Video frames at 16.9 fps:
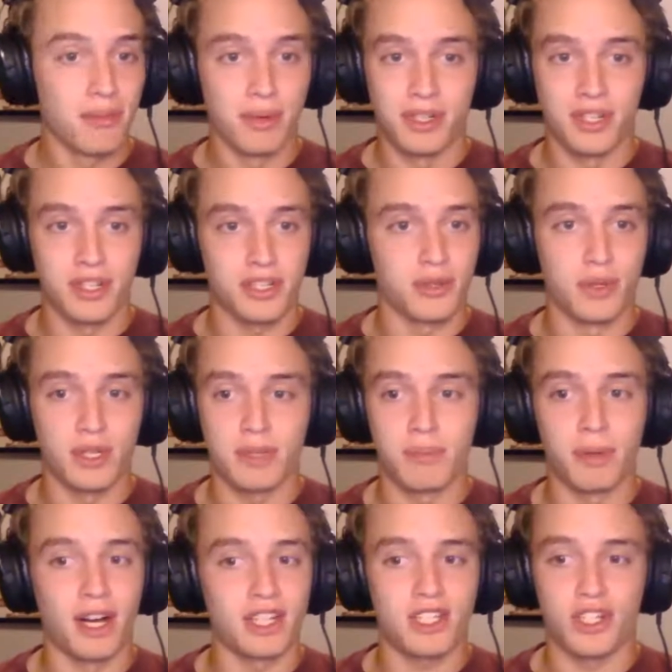But just the
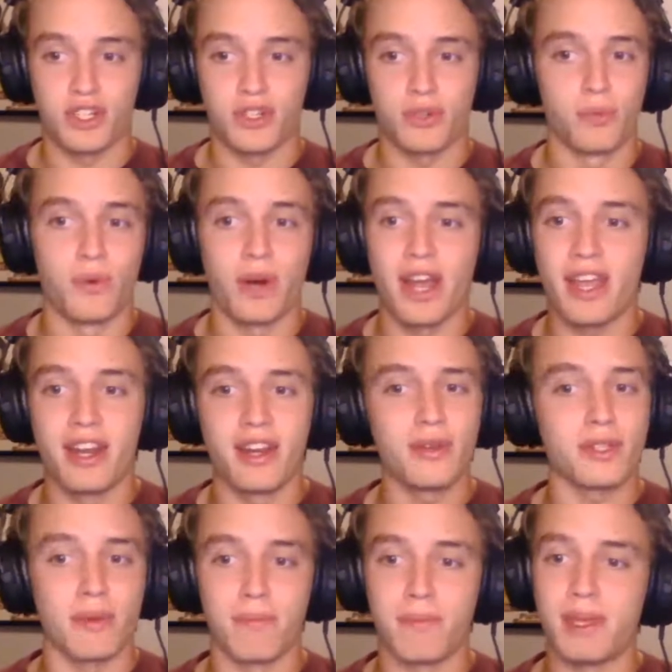response just right, and
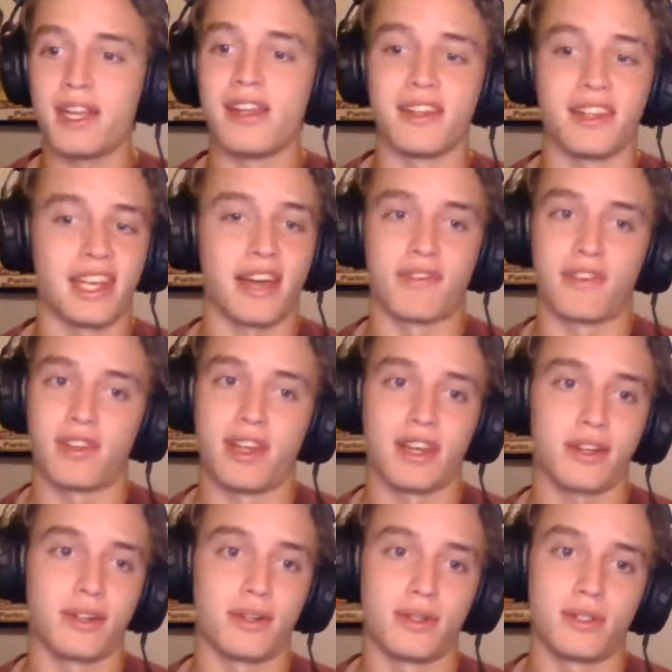it was immediately after
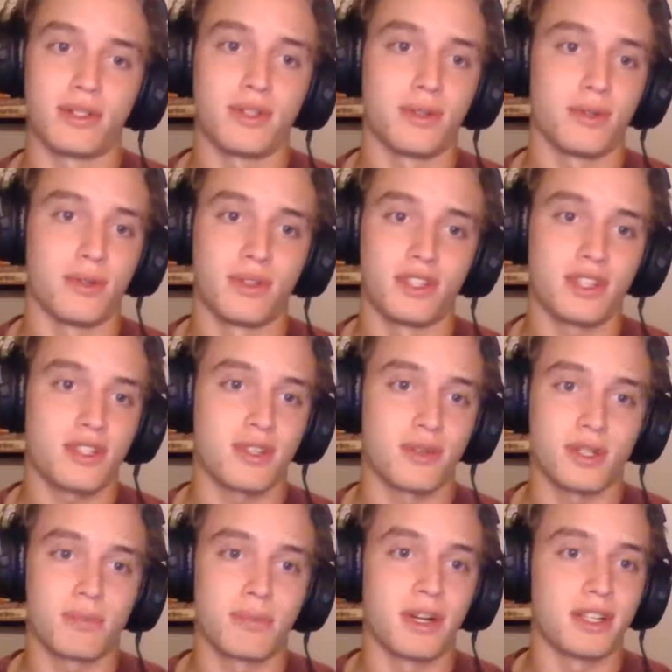that goal too. Just
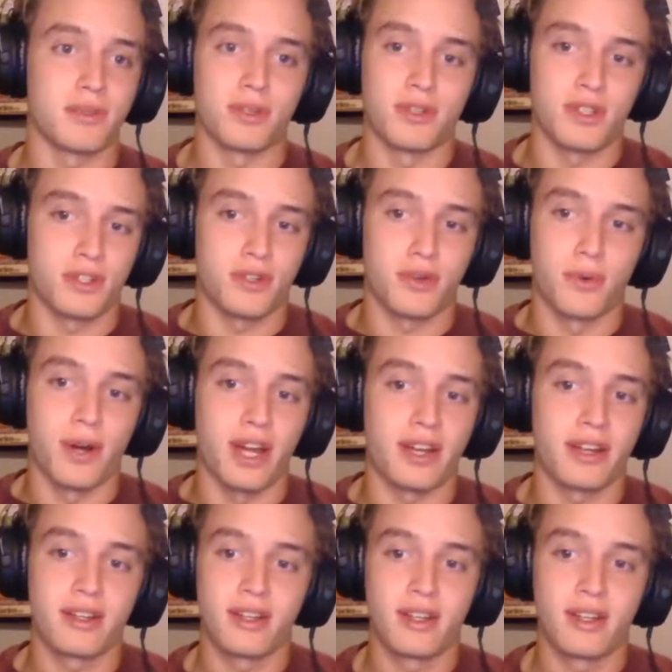the response was just
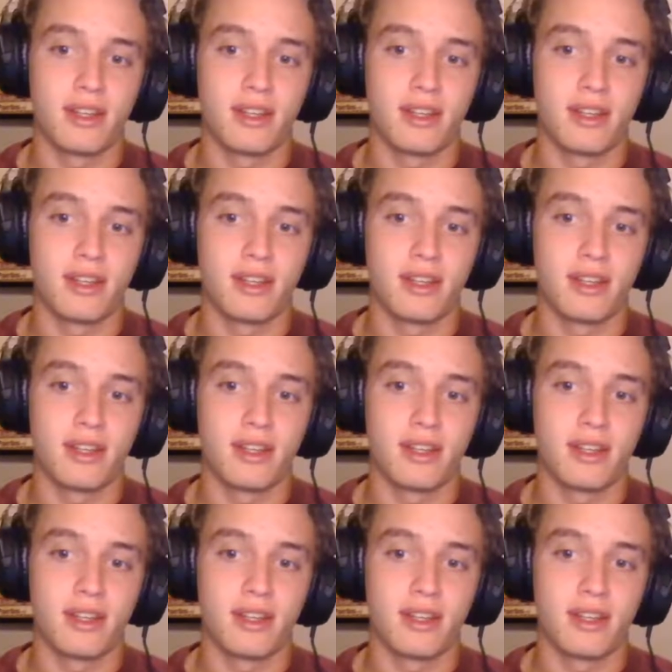great.